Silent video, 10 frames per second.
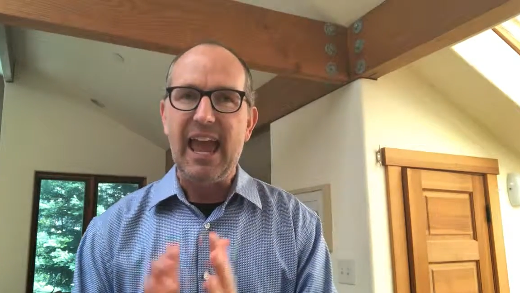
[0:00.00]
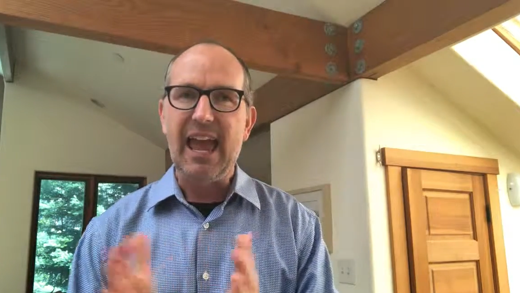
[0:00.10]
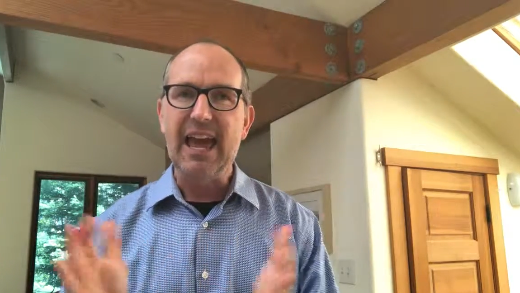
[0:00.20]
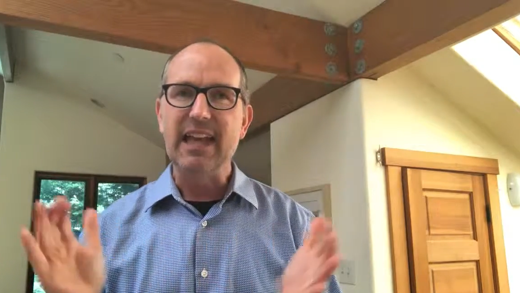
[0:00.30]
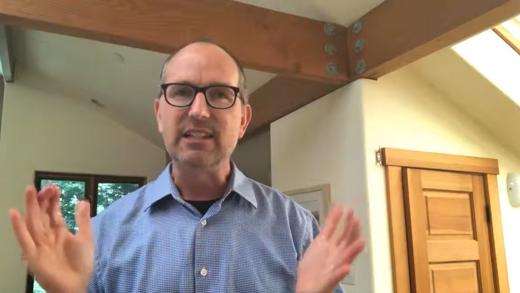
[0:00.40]

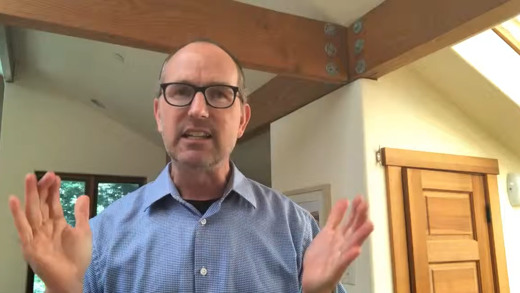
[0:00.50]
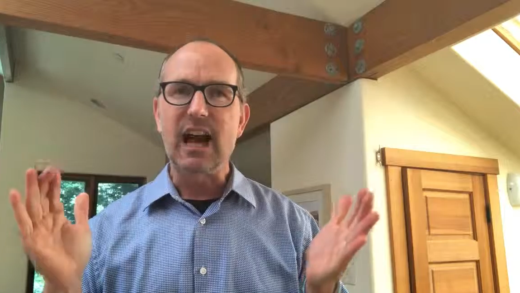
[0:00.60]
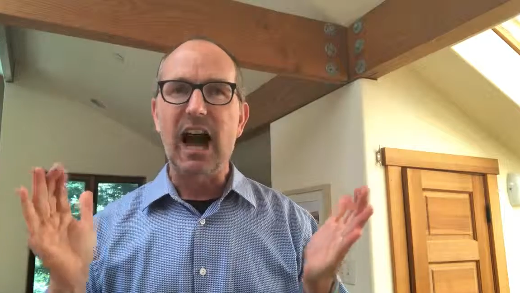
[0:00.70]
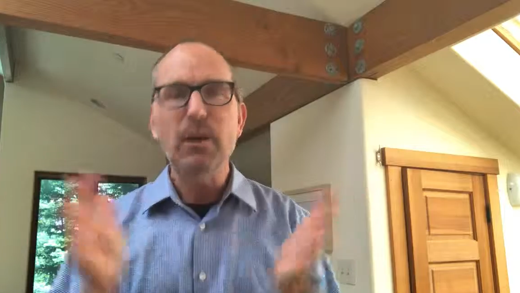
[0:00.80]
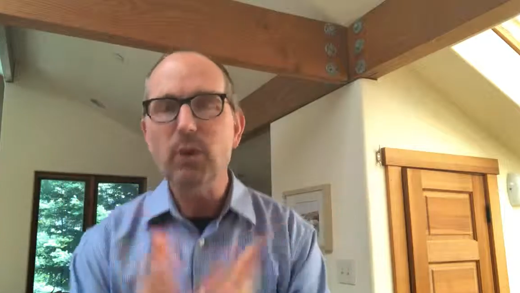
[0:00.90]
And
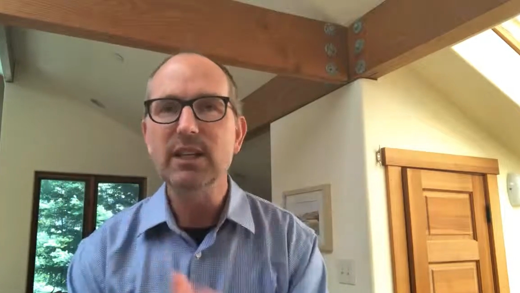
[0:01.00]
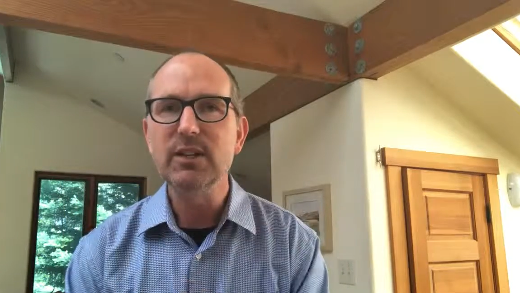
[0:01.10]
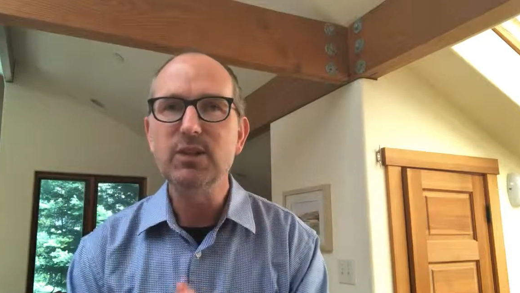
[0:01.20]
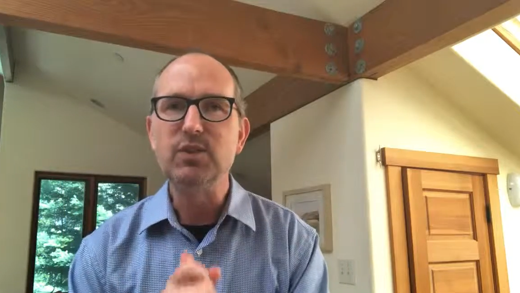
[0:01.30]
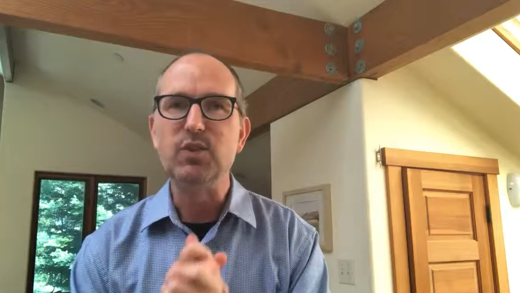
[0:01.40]
I want
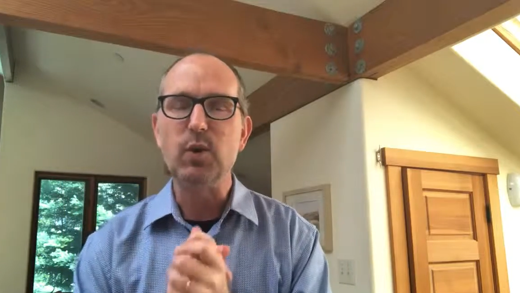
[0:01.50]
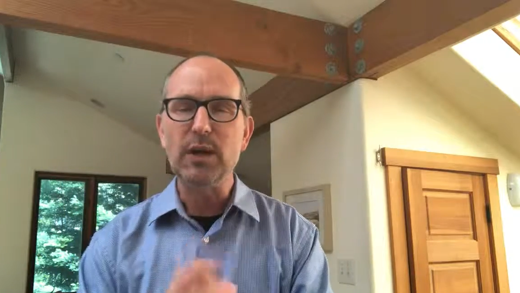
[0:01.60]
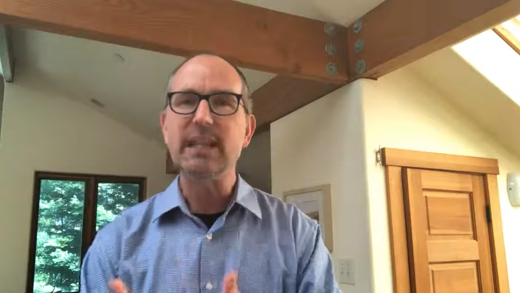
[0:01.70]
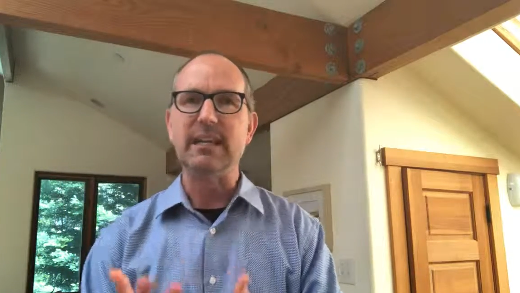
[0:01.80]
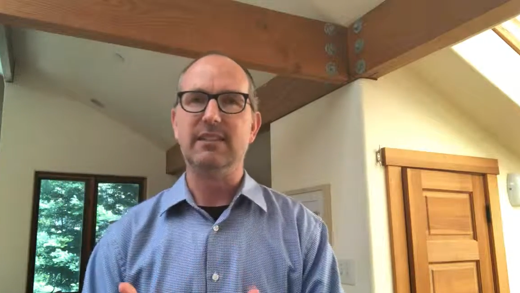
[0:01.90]
you to
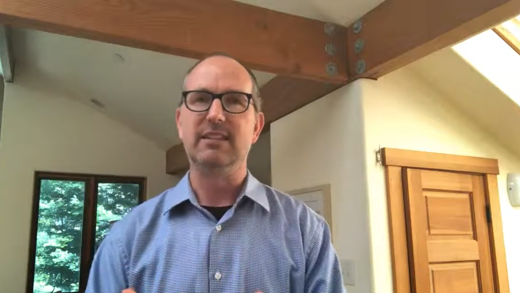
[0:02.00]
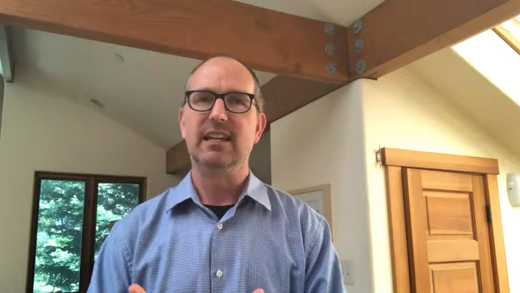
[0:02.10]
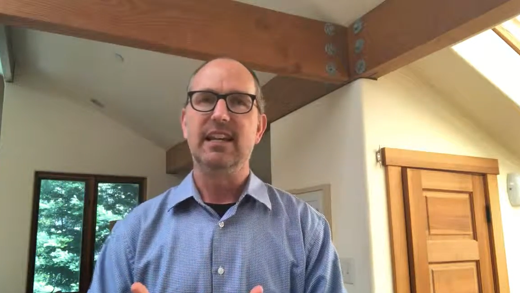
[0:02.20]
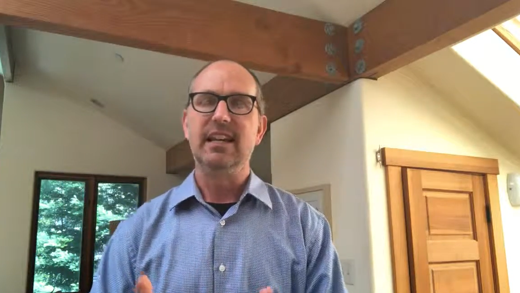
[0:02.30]
join us.